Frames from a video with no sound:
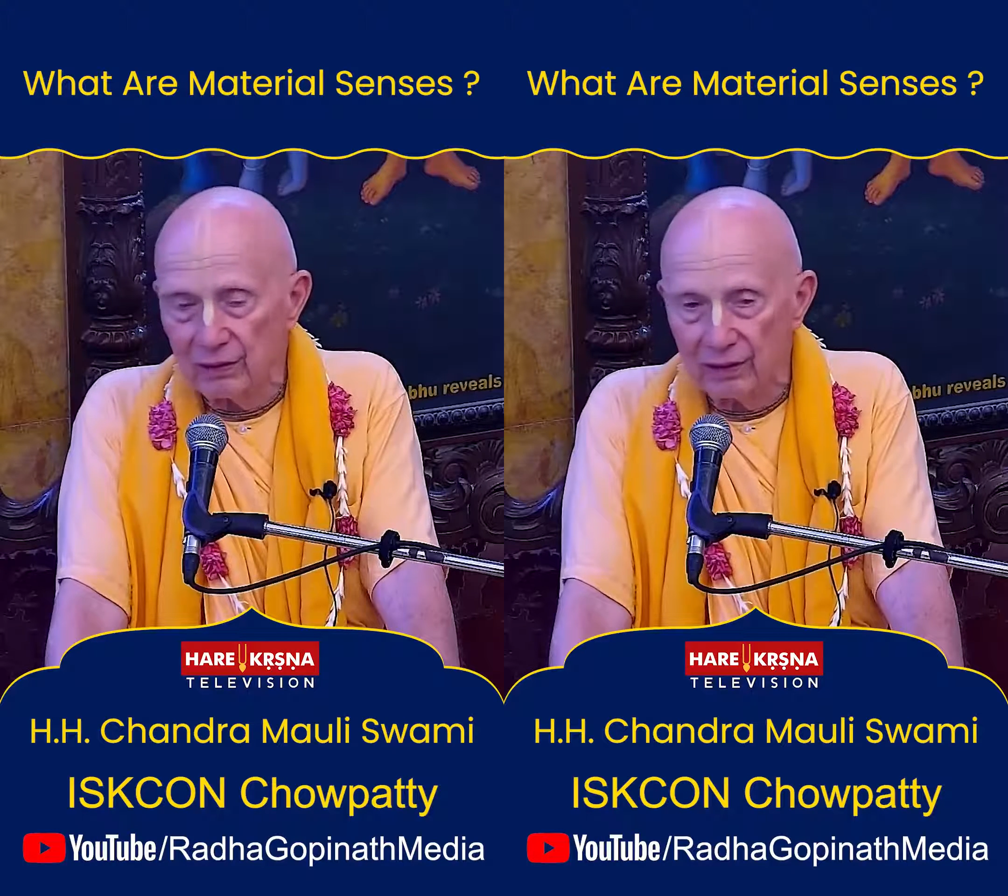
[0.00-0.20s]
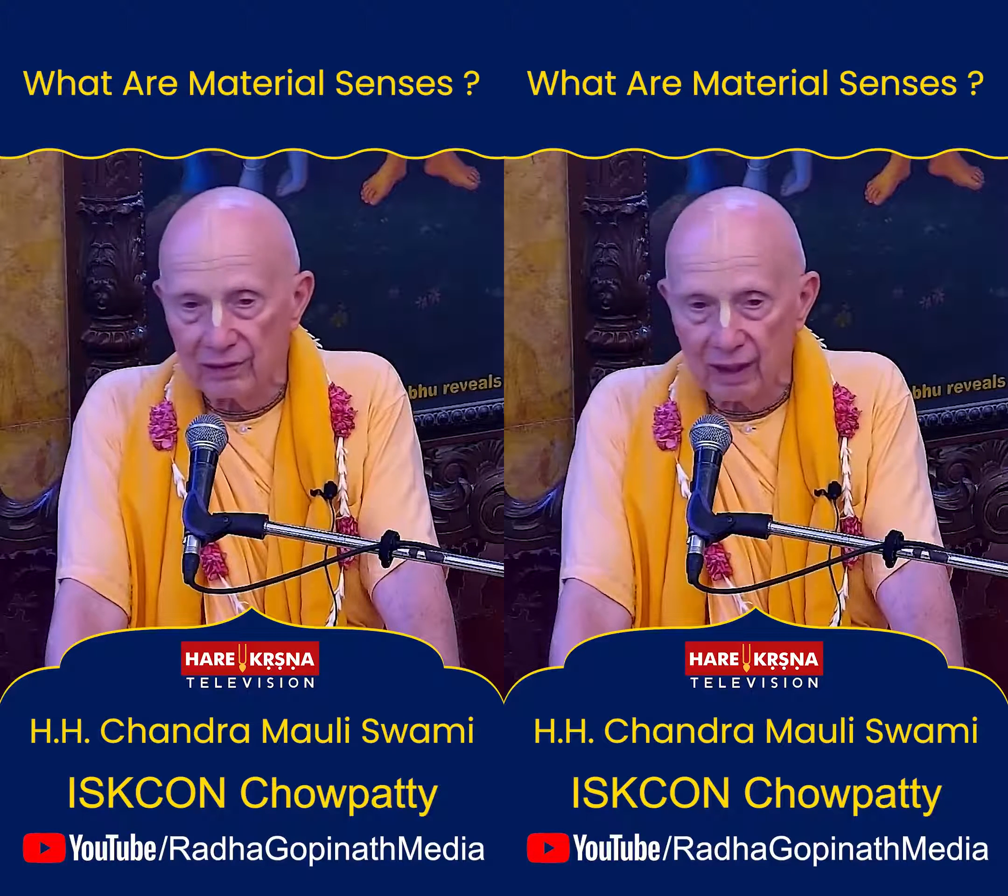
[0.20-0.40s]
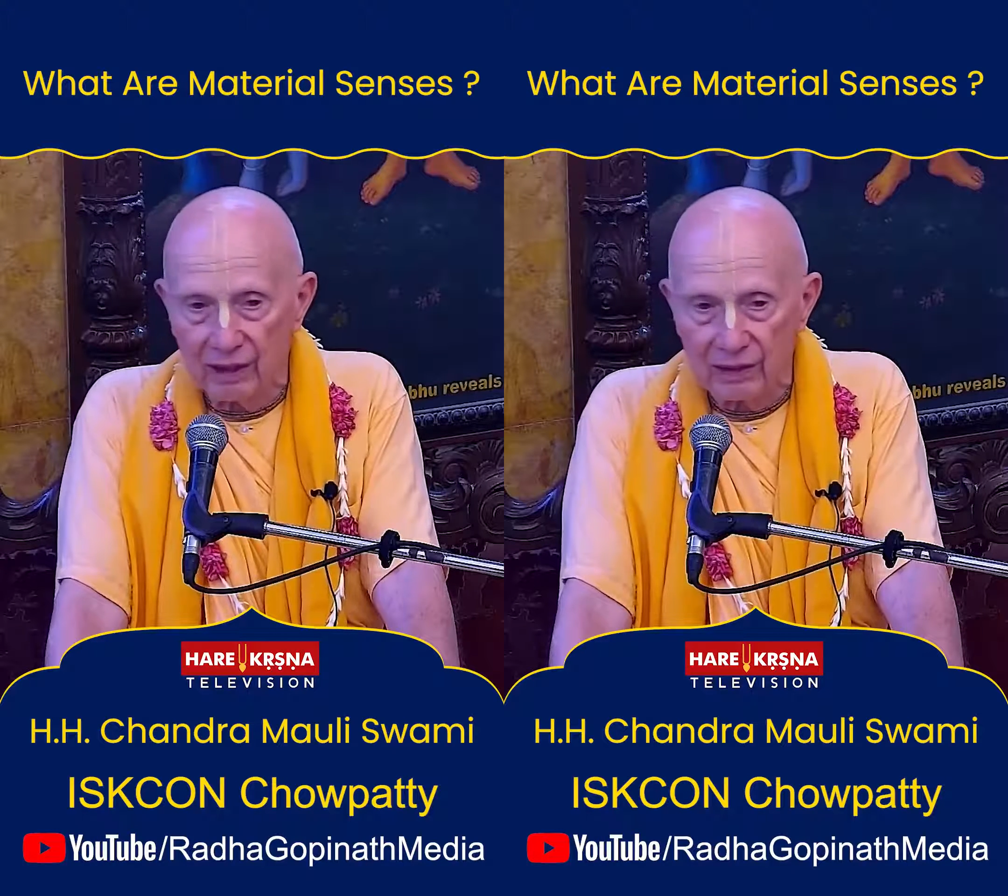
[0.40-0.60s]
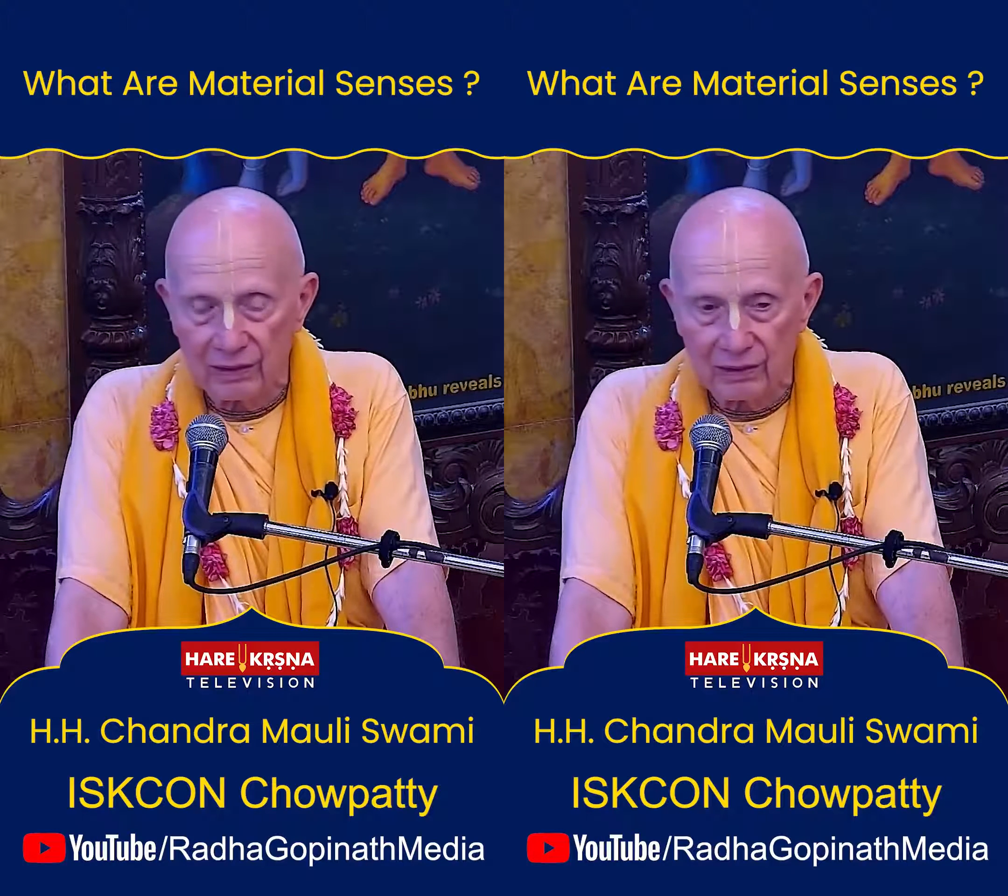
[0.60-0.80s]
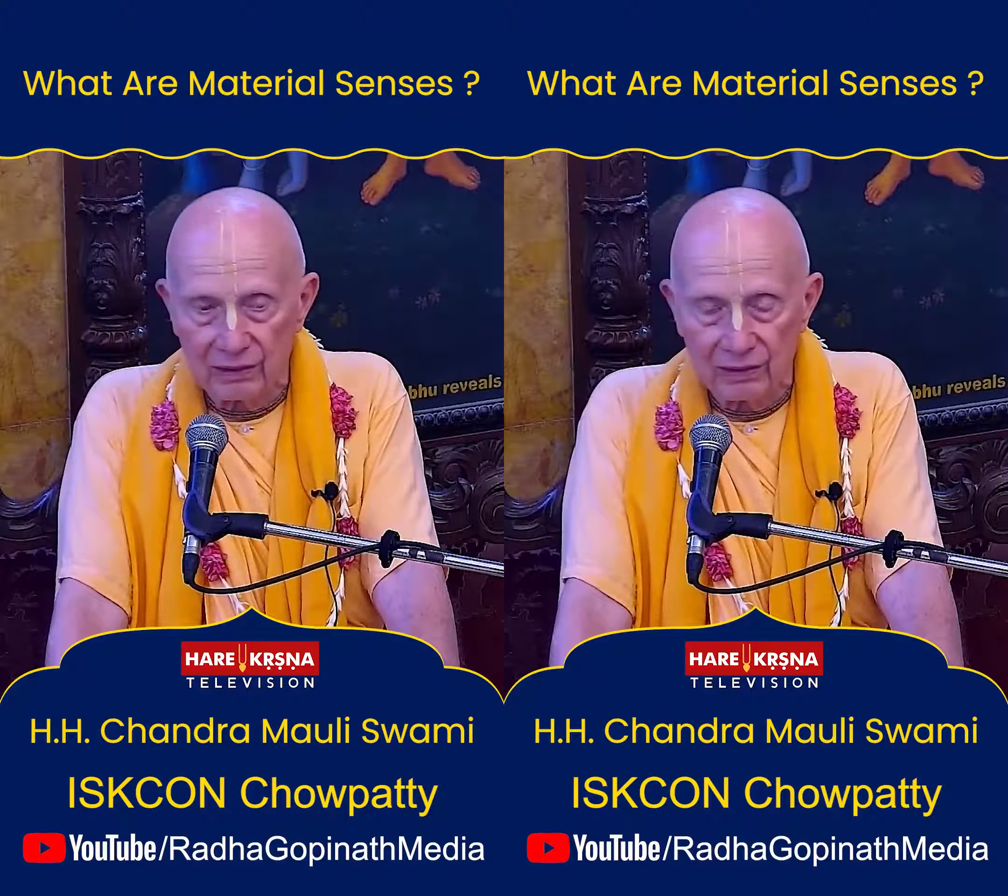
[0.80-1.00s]
the
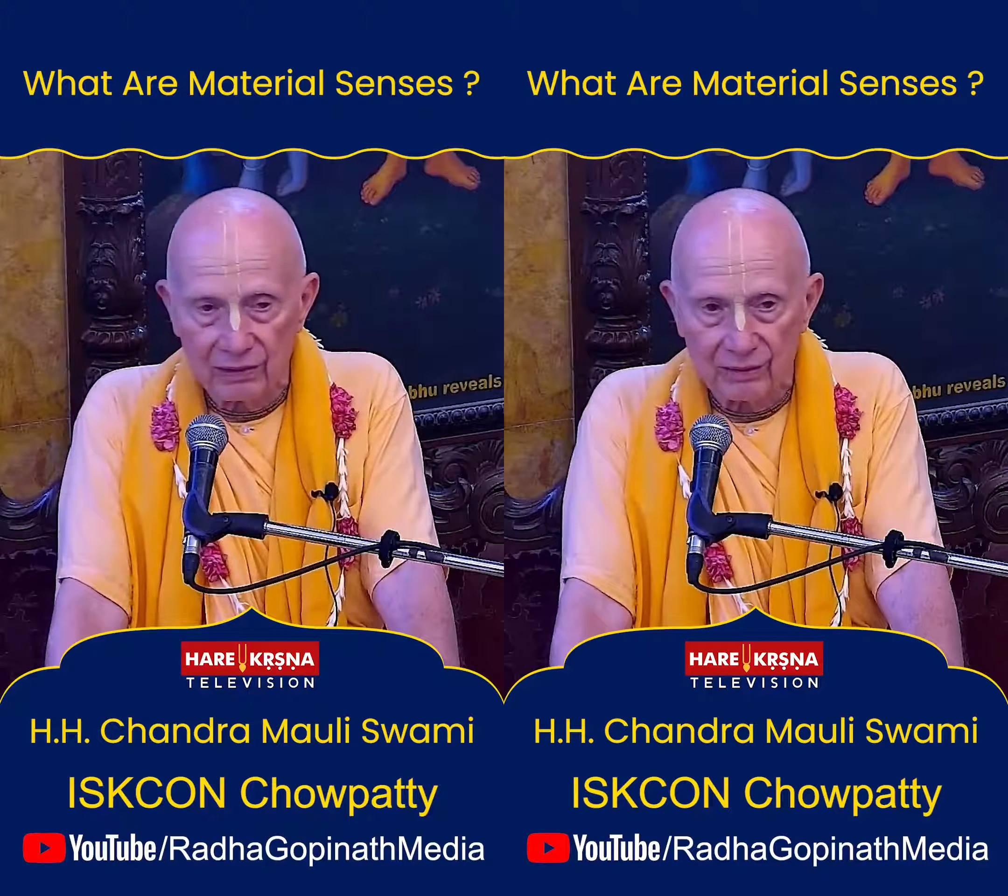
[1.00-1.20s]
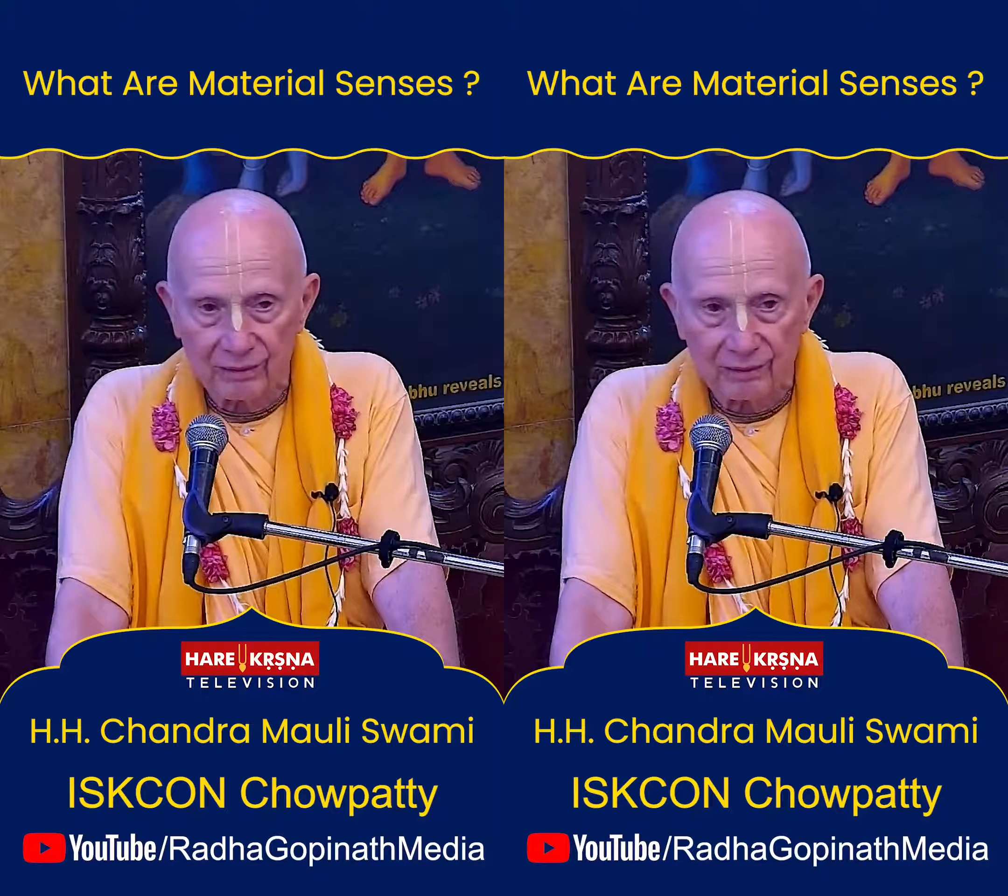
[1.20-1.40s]
intelligence,